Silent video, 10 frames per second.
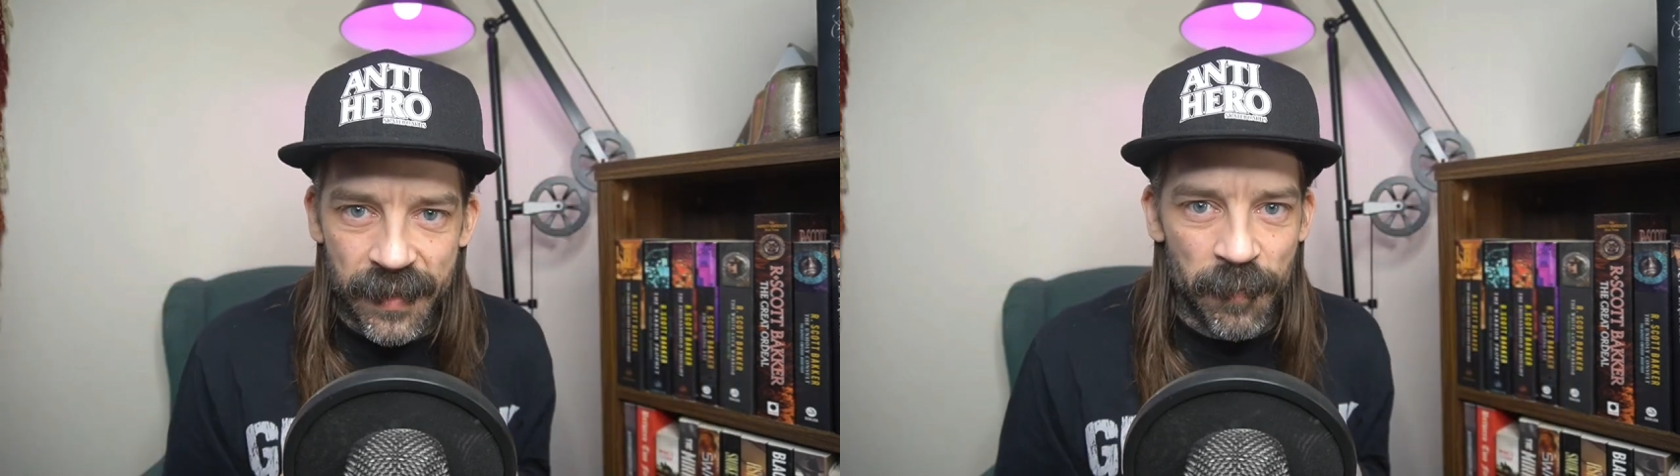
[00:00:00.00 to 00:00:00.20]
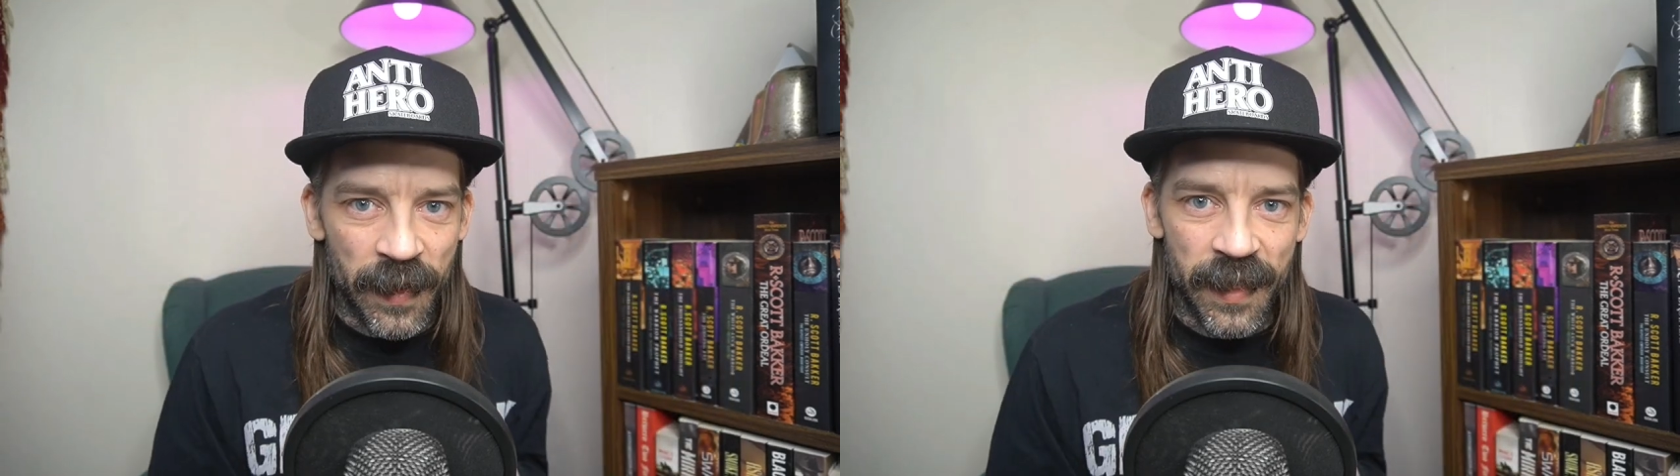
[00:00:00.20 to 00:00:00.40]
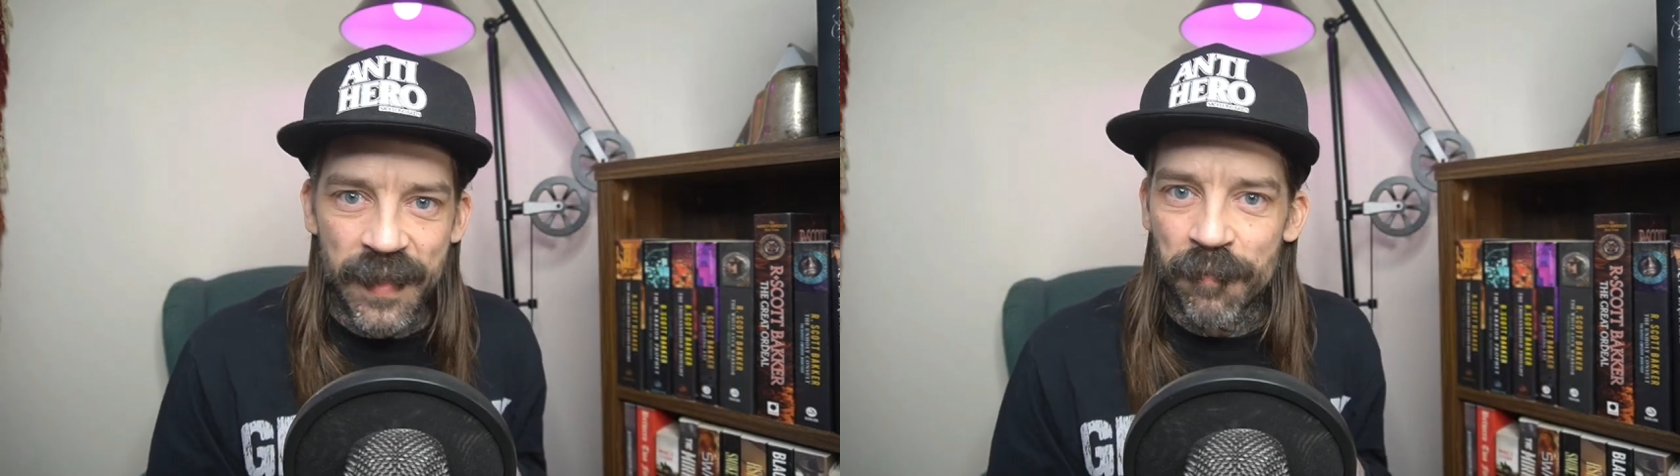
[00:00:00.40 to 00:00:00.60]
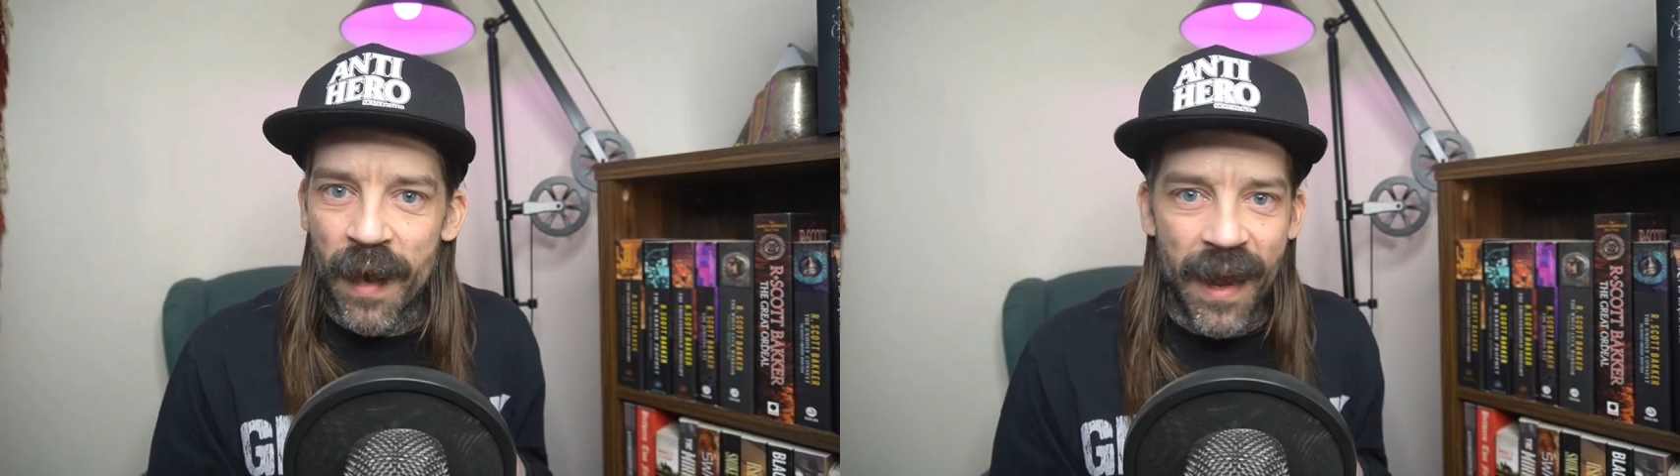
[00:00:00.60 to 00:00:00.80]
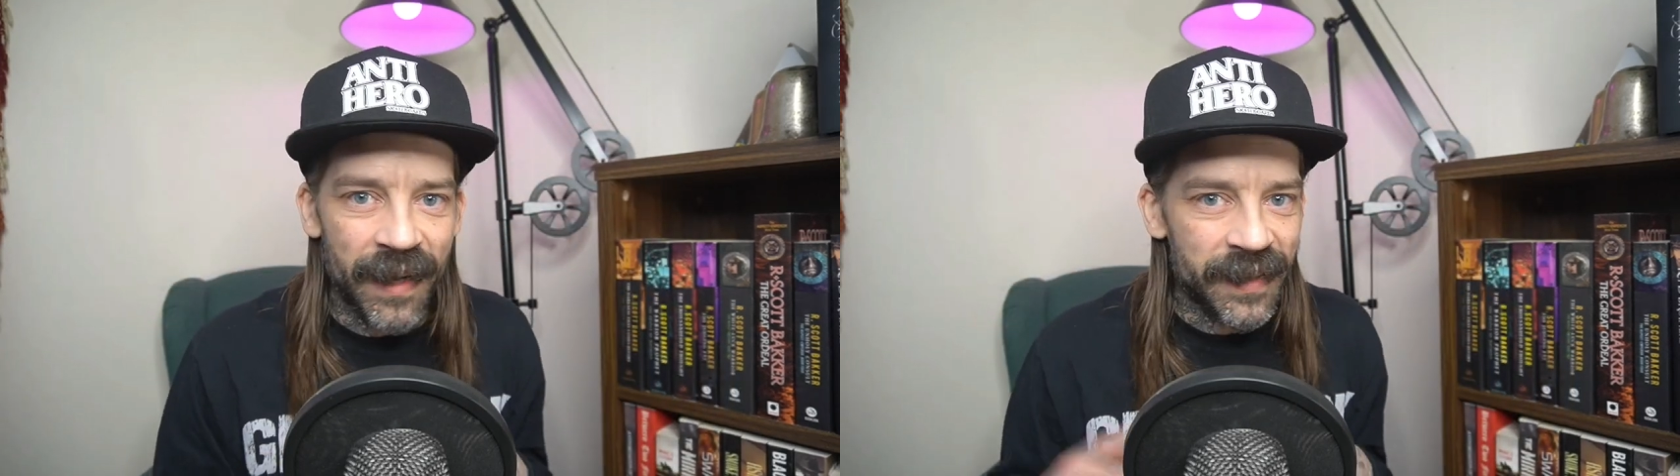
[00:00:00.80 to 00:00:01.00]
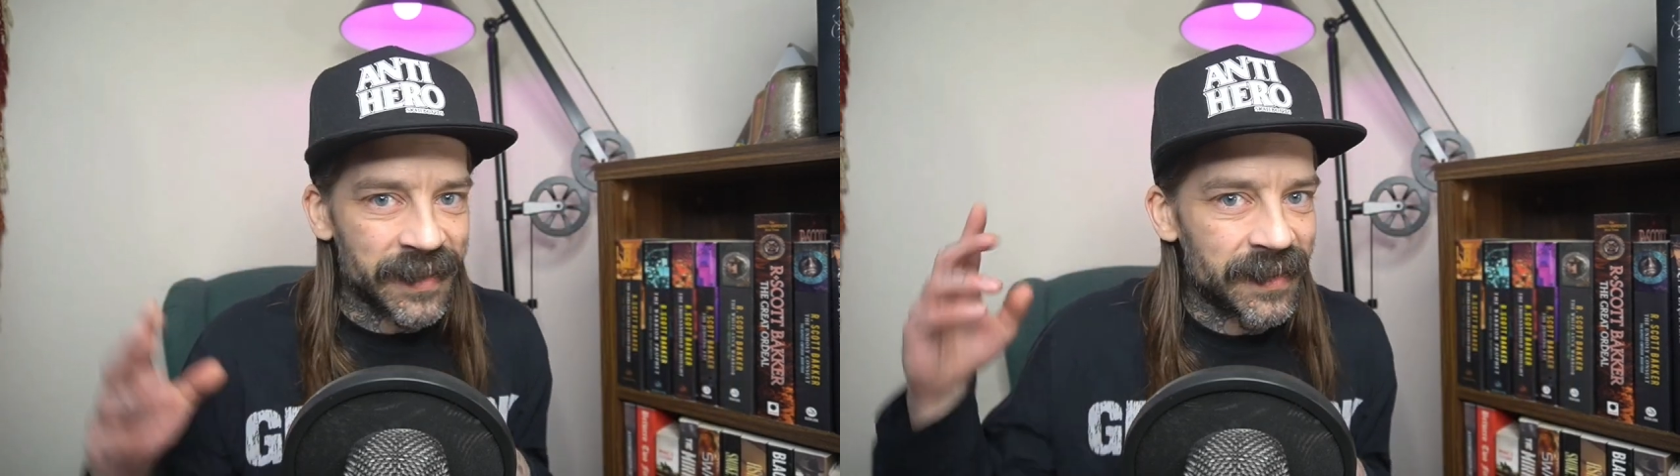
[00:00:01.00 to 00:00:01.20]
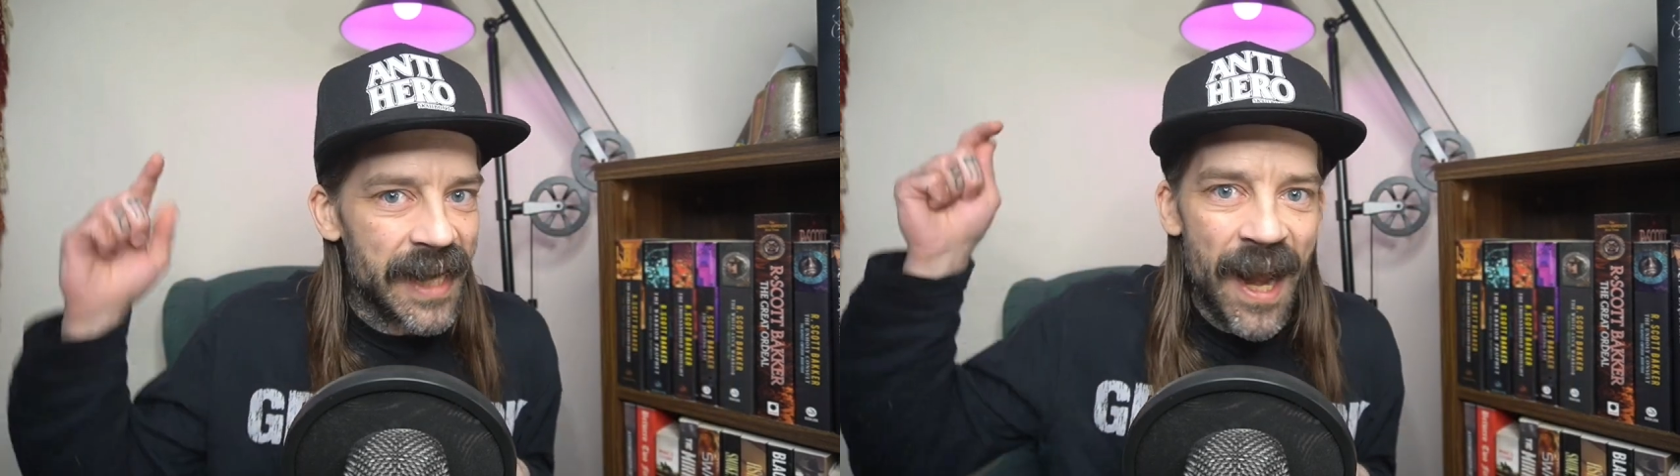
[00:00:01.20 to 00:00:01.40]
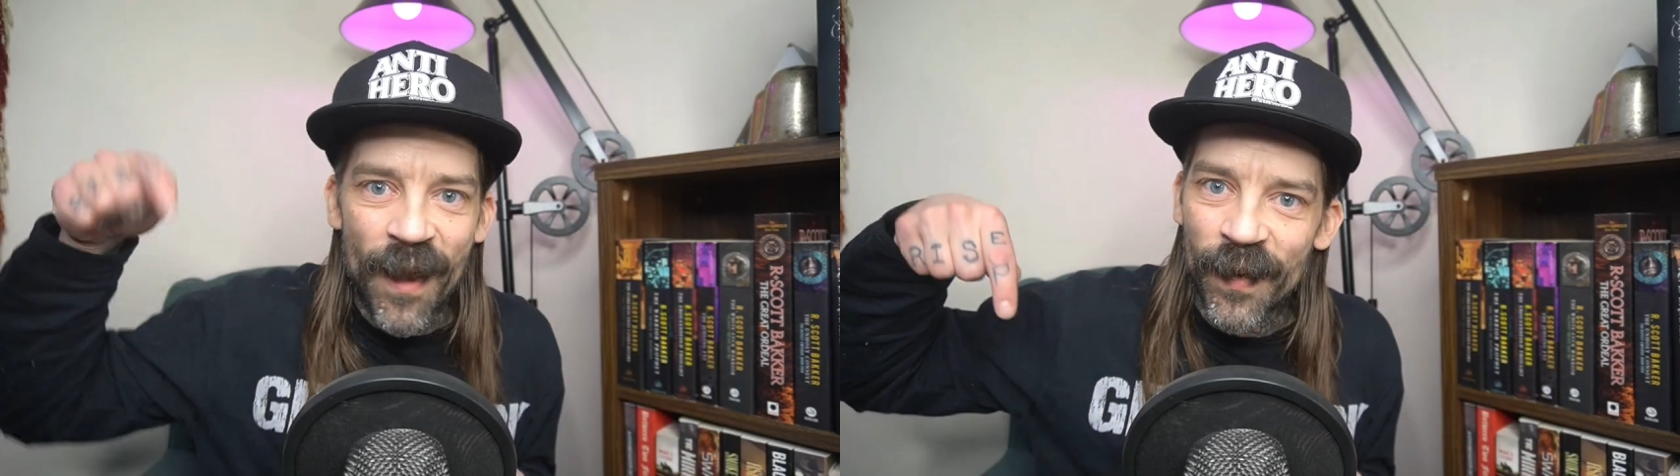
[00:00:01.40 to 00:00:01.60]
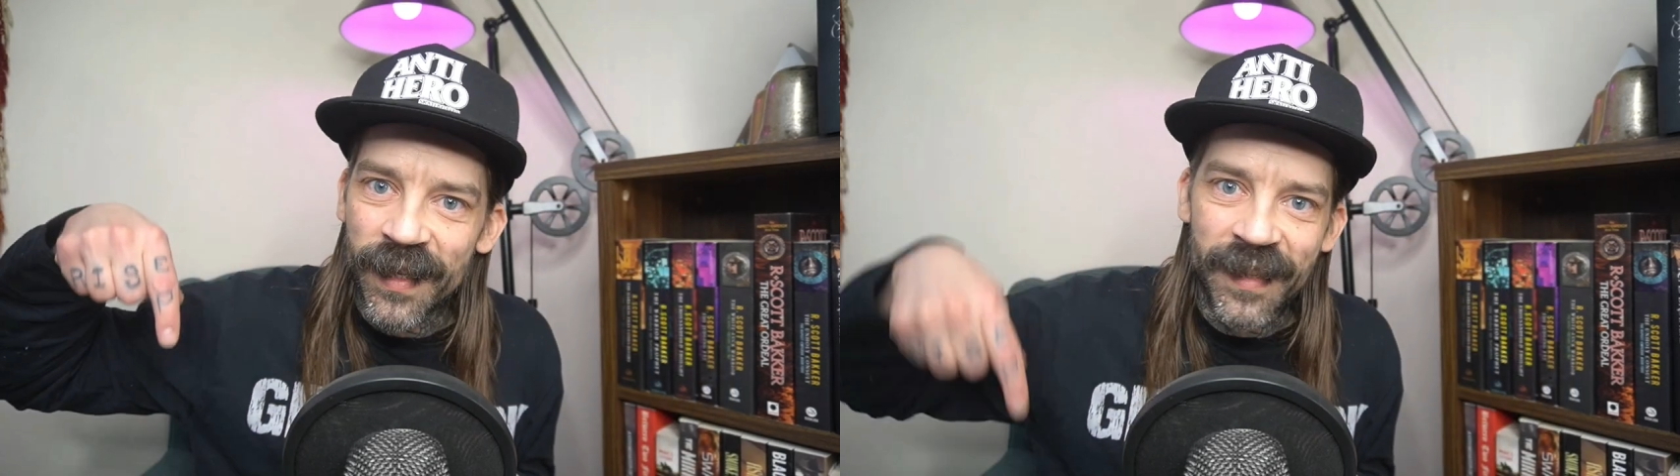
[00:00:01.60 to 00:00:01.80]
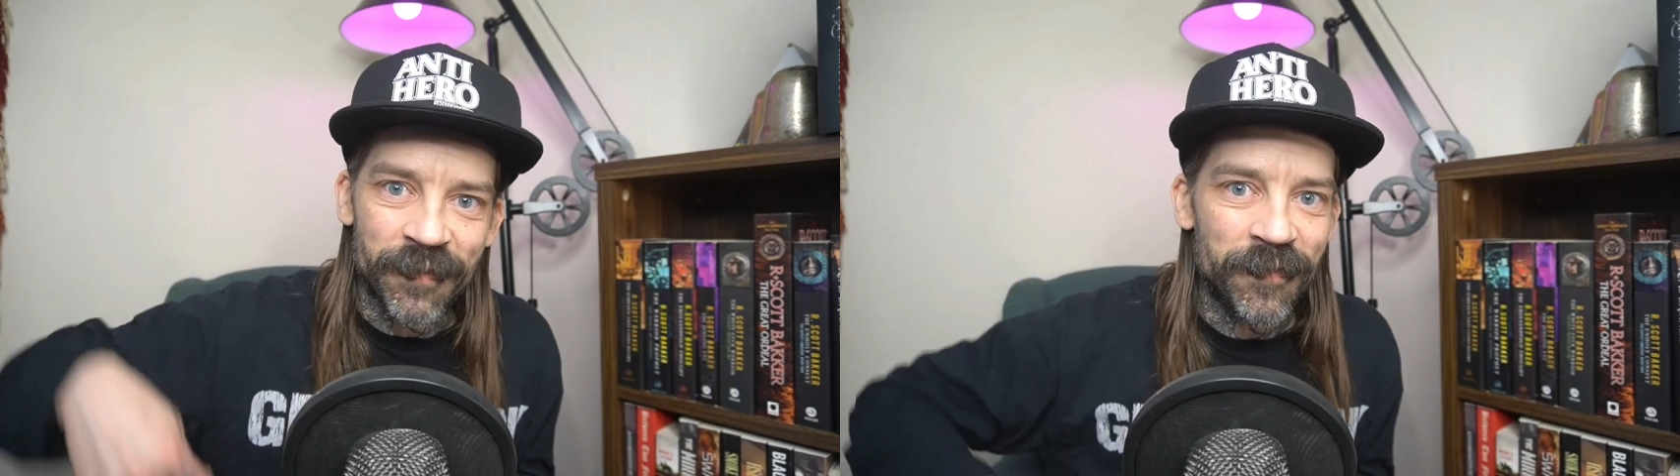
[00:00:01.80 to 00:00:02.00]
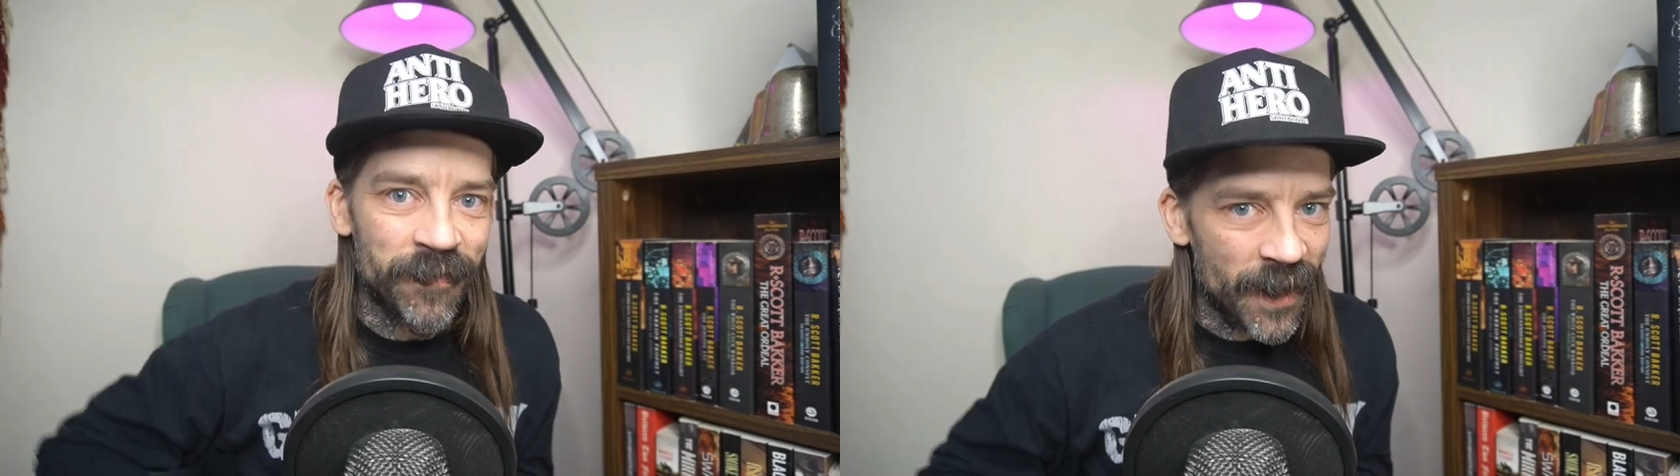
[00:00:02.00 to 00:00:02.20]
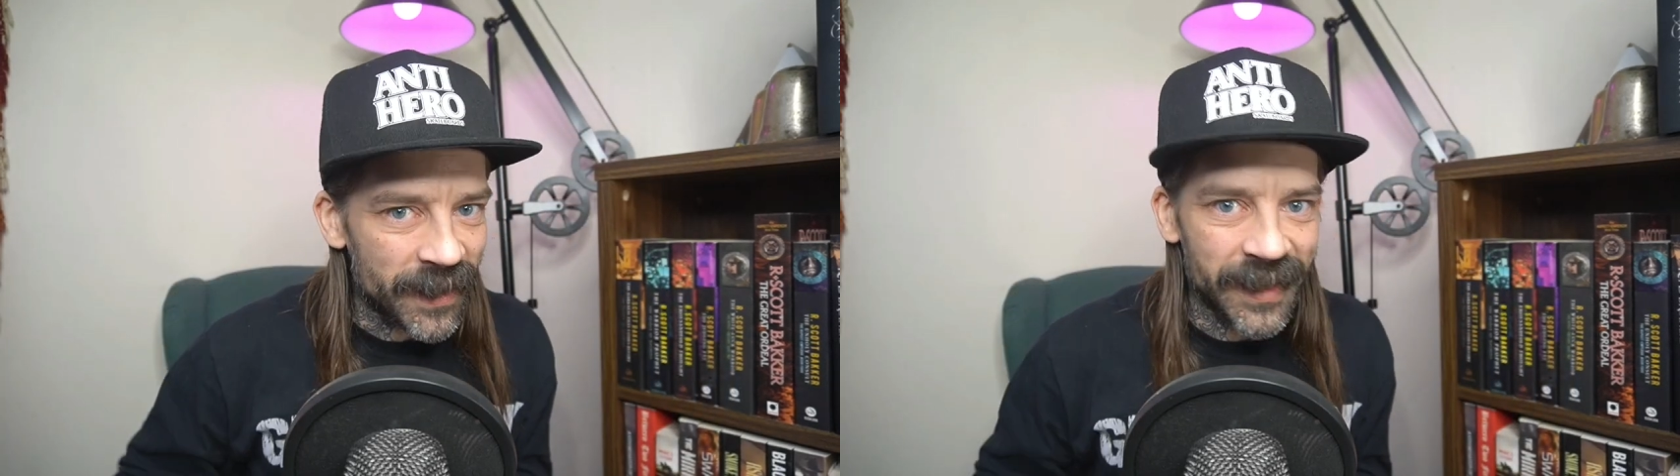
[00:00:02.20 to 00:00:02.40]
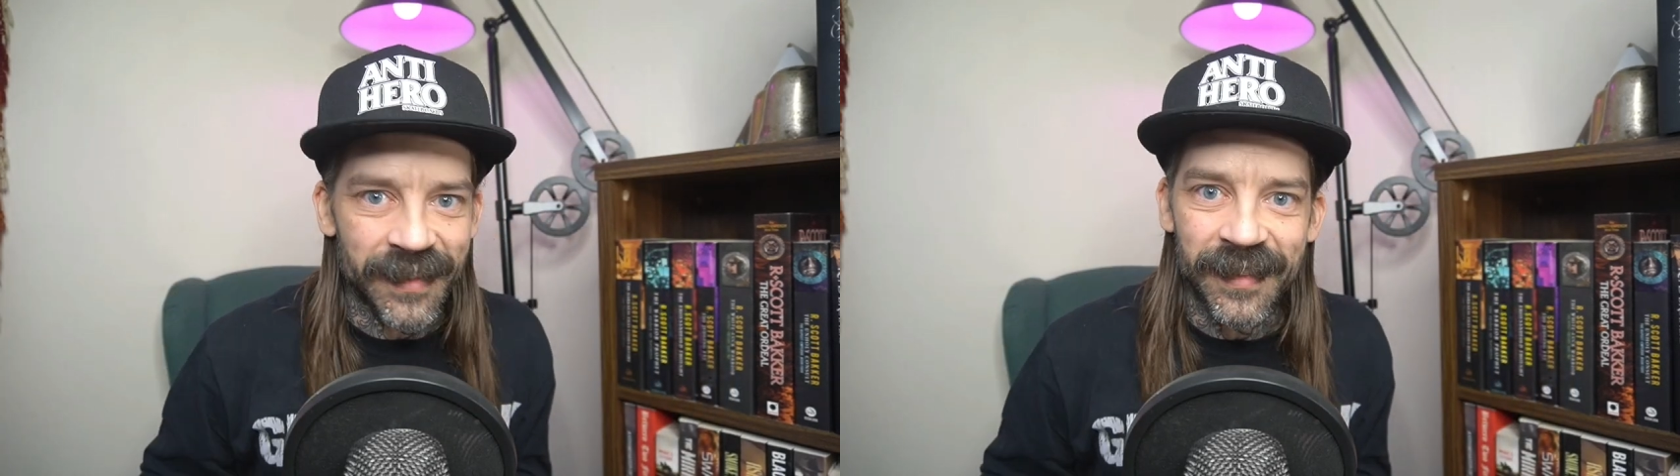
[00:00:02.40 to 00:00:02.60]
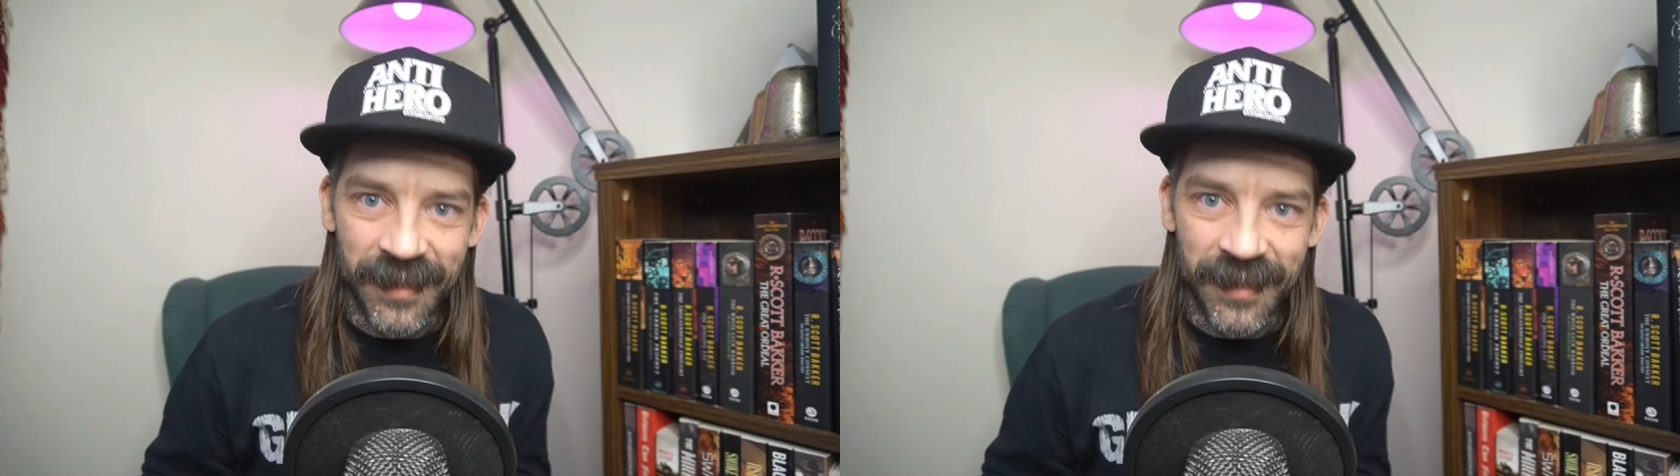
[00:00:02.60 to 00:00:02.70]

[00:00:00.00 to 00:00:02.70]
but his mind is down in the fucking